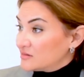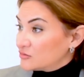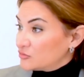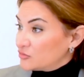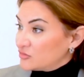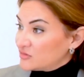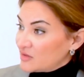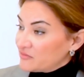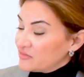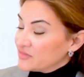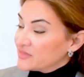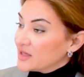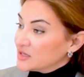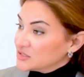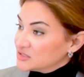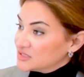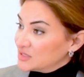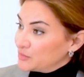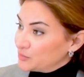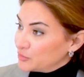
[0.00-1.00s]
to seven
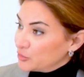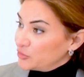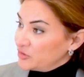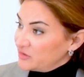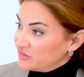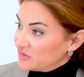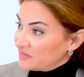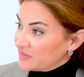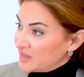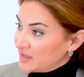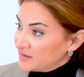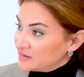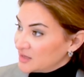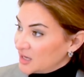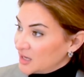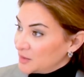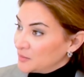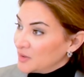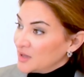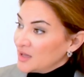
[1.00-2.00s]
thousand employees at that
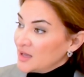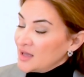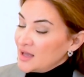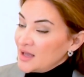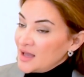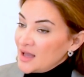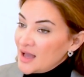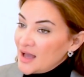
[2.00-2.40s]
time. Mm.